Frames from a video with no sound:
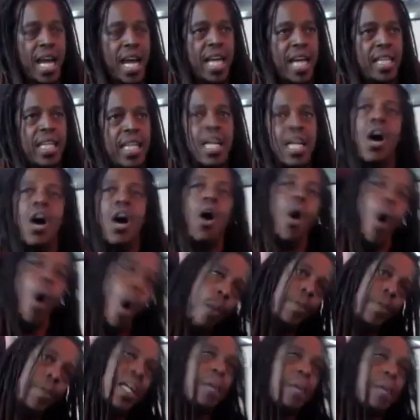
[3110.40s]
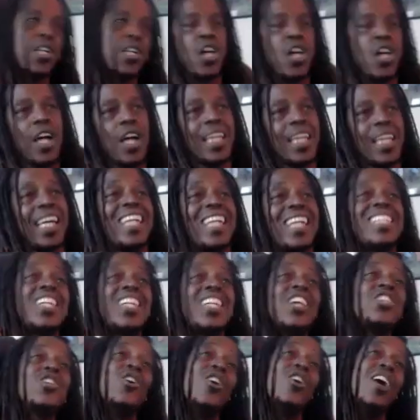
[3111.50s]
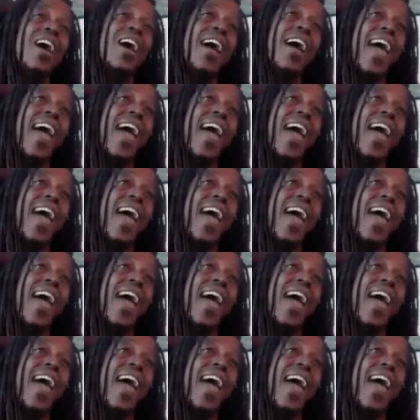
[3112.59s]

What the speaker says: open up the shark cage, you're it.